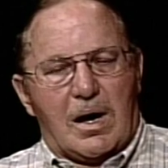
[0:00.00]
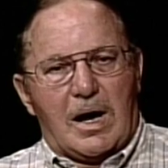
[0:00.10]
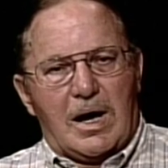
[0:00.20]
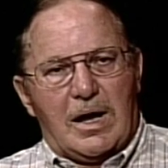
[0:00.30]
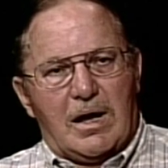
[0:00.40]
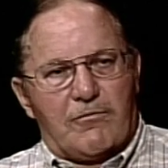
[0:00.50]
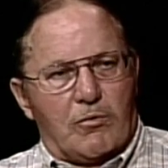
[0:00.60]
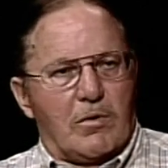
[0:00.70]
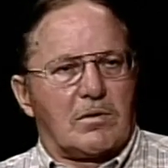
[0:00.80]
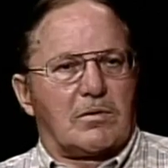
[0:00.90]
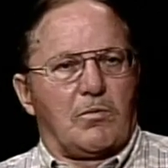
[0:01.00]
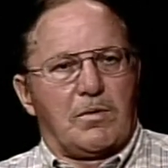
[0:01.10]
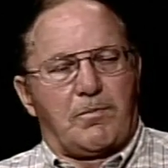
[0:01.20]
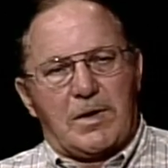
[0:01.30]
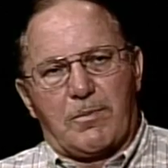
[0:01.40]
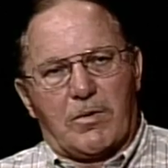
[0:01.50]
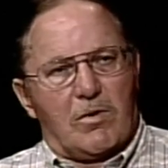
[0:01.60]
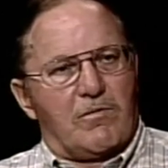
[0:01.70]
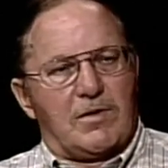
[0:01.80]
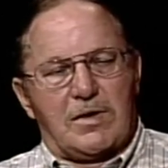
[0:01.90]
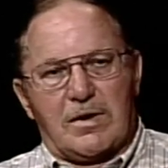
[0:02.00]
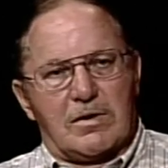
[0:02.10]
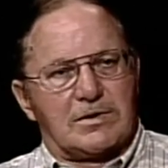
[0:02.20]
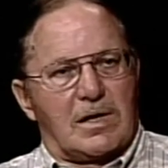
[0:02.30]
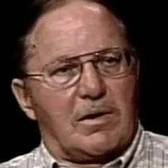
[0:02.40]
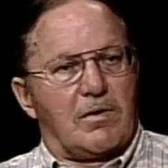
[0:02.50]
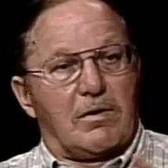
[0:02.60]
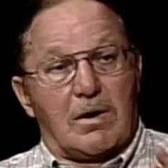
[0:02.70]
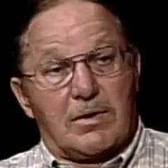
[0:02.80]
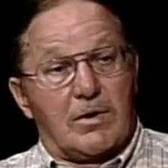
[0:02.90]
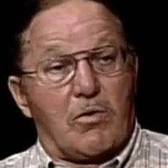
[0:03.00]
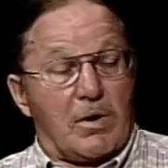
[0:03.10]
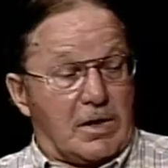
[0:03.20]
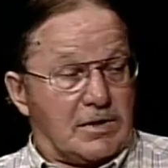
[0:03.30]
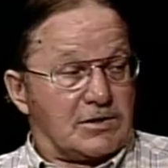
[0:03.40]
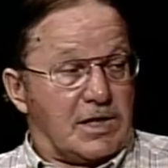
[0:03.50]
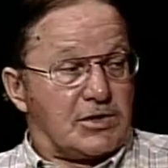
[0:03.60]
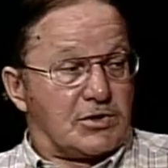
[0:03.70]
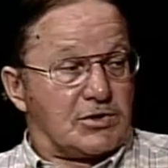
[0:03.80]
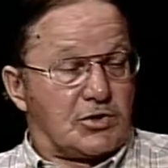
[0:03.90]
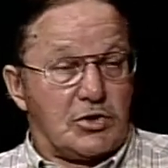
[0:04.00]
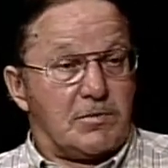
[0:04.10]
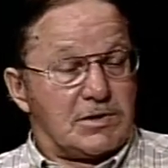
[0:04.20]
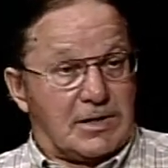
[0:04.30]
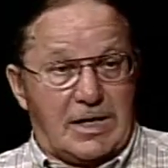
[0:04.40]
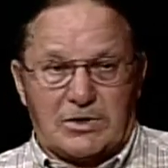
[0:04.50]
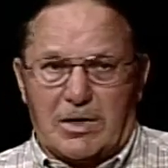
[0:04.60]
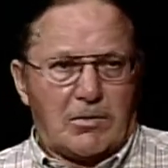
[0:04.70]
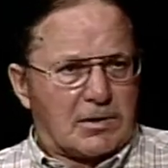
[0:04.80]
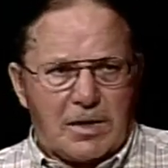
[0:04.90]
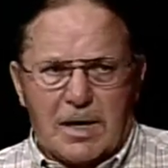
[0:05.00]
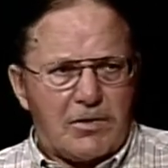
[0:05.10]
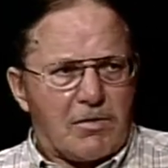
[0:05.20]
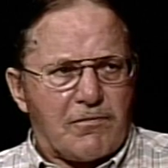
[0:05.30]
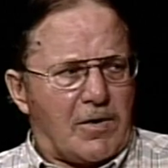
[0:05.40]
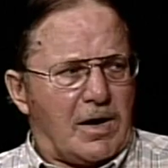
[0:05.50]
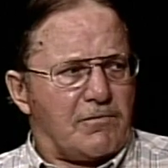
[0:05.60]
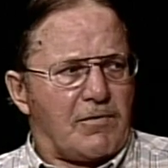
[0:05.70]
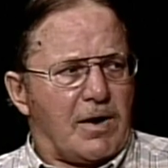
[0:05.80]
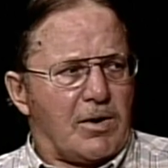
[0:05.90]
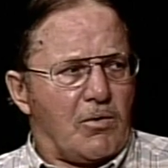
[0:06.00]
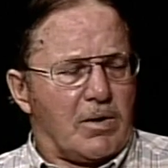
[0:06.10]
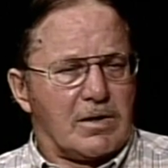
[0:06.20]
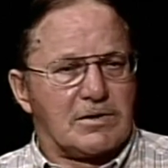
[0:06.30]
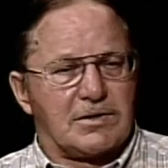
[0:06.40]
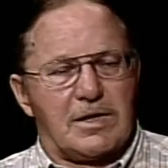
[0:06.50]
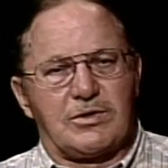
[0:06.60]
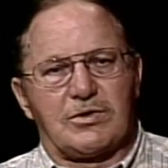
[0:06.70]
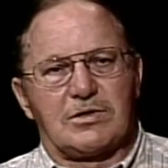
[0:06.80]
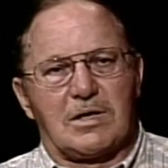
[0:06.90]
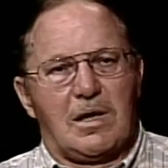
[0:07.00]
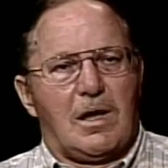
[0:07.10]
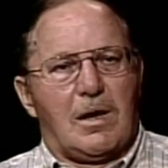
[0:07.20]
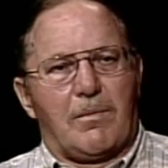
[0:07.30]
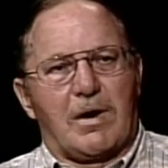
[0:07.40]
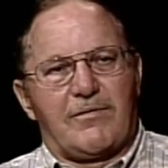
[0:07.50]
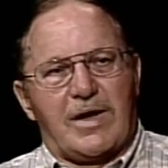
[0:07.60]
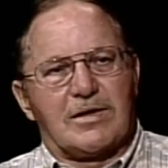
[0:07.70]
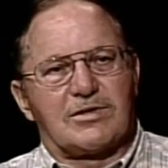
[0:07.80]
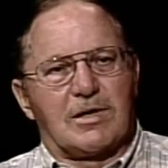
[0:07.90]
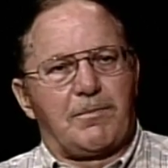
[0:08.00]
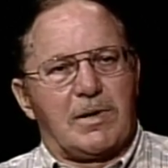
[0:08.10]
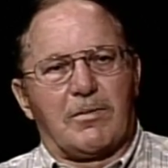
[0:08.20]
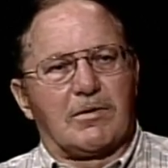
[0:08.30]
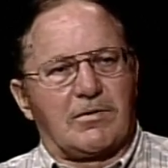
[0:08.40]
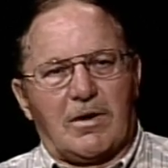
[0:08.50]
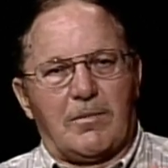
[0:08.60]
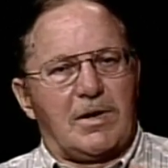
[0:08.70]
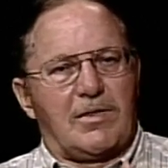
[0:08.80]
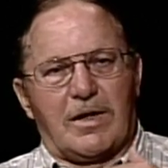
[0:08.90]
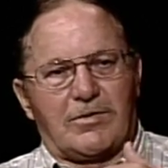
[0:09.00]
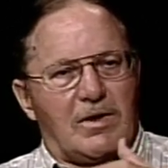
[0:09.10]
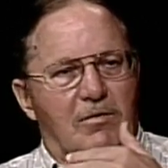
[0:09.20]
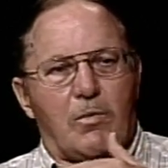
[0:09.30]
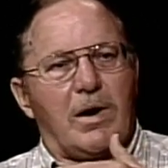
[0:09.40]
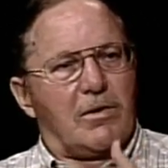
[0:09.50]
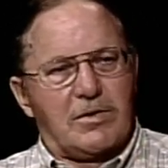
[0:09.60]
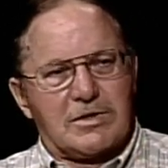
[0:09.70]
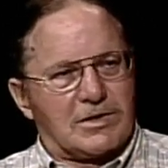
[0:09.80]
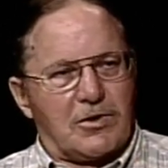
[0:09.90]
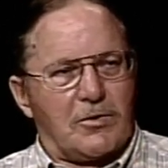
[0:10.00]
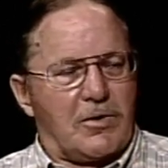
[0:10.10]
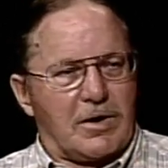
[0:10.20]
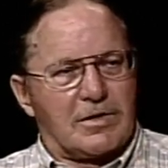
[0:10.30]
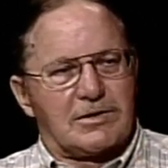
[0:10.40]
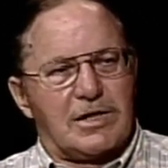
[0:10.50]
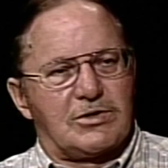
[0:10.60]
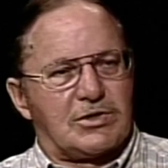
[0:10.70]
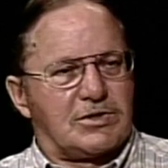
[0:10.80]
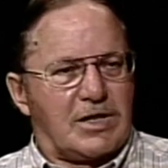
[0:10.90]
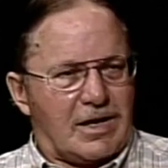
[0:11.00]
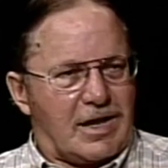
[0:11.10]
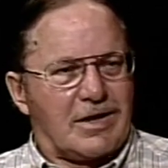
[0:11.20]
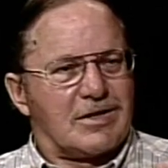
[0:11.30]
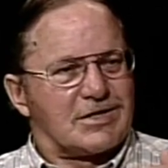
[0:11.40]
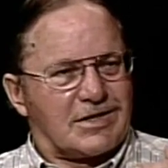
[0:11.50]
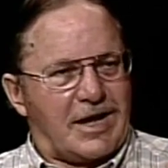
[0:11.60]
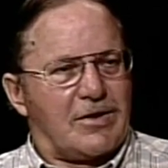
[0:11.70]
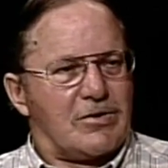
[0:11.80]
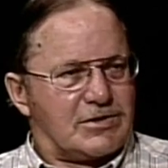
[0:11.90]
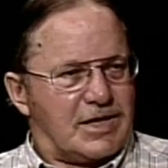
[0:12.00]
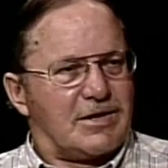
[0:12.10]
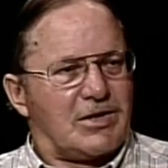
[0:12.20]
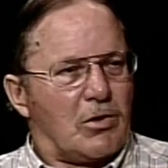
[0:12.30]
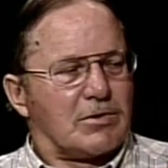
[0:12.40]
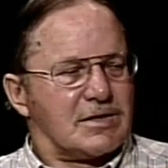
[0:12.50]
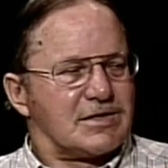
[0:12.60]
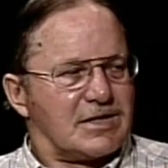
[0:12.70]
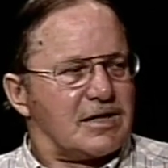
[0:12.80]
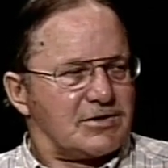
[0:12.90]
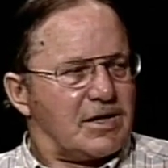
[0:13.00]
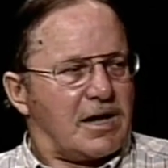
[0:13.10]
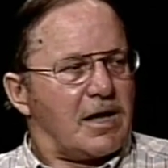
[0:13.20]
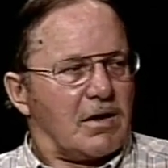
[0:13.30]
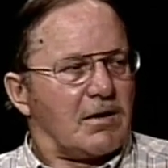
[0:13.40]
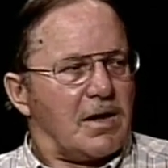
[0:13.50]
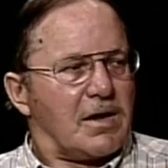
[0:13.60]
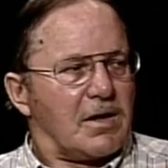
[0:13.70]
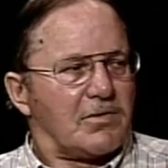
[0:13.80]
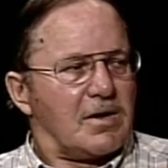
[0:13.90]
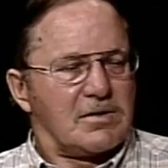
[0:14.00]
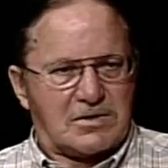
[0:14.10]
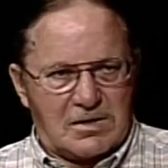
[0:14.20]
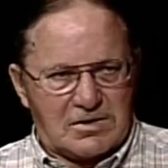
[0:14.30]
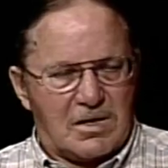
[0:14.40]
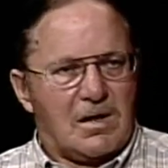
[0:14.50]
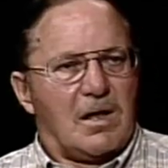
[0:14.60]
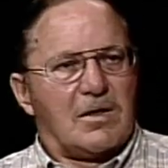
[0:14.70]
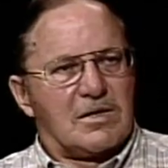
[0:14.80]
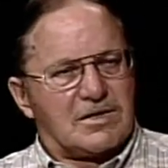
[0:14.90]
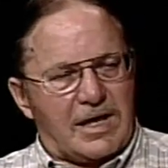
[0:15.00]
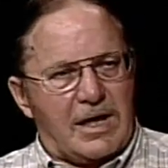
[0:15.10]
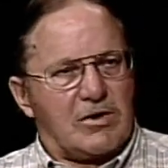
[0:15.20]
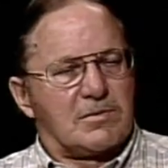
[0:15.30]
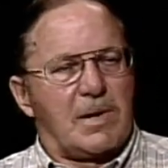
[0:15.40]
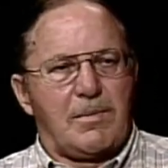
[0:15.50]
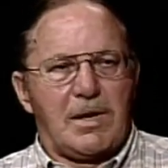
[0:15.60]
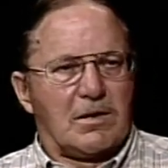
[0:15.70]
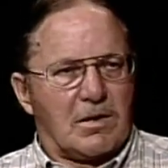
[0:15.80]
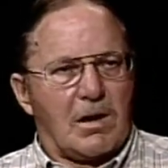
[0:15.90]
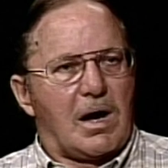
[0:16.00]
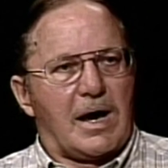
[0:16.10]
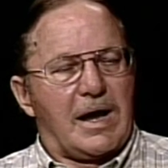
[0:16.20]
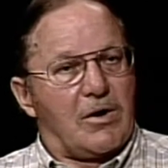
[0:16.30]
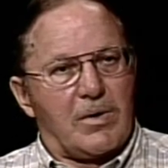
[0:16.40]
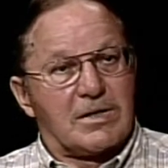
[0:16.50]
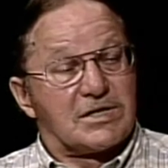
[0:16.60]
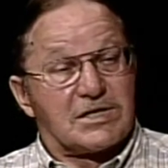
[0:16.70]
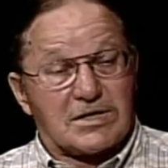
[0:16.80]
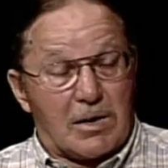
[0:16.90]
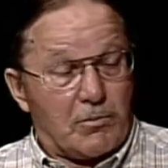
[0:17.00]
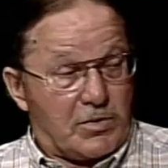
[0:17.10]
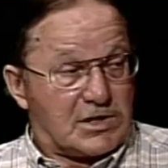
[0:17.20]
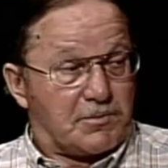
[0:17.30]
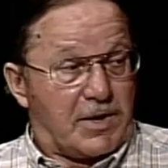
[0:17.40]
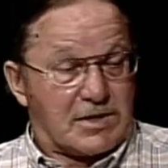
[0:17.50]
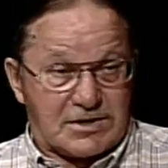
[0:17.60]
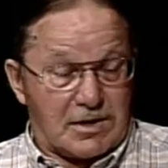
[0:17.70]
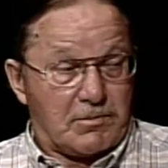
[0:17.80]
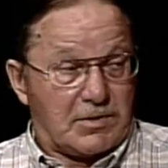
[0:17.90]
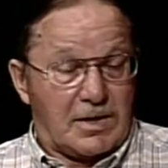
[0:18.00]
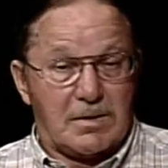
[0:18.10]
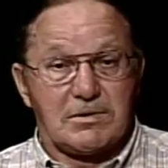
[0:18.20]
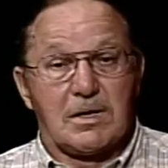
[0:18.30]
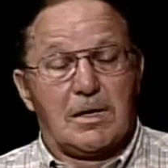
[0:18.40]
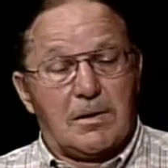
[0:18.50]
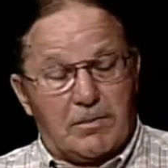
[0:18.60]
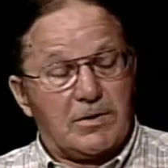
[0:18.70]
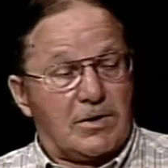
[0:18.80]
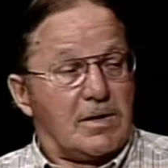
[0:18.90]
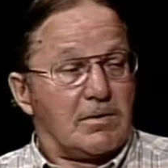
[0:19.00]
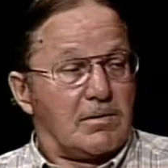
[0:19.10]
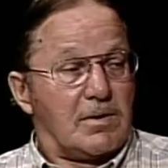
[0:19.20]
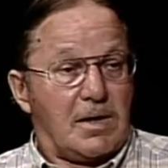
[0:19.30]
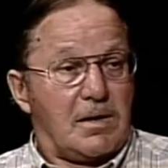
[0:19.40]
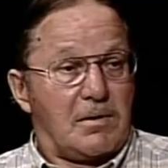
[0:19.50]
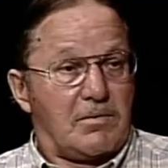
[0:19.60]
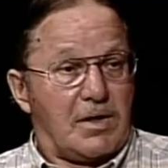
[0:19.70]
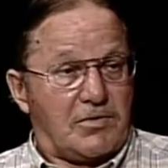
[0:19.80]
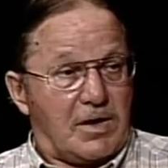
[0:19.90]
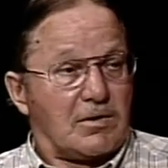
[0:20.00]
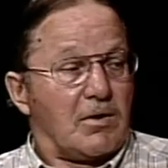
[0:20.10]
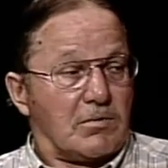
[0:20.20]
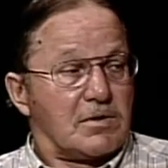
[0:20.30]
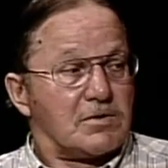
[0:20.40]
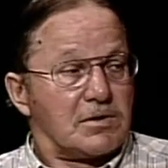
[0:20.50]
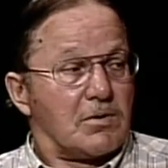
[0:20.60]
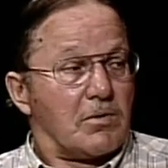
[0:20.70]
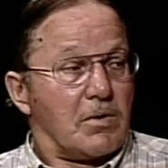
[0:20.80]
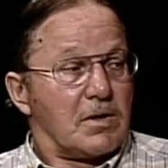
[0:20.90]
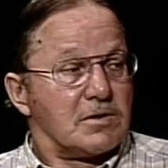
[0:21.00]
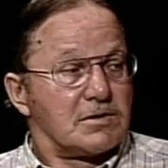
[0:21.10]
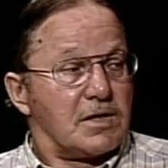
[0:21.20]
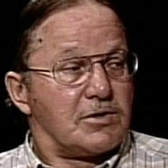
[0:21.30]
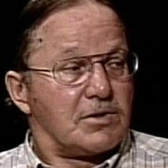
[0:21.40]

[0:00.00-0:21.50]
I have worked with people over the years that are in other organizations too, besides Delta, and they're fine, fine organizations. But I've had some people tell me that they're aware of these other organizations. They like the standards that Delta sets. They kind of like it. it's, it's, the standards may be a little higher in some respects sometimes, but they, they, they think Delta is a good organization.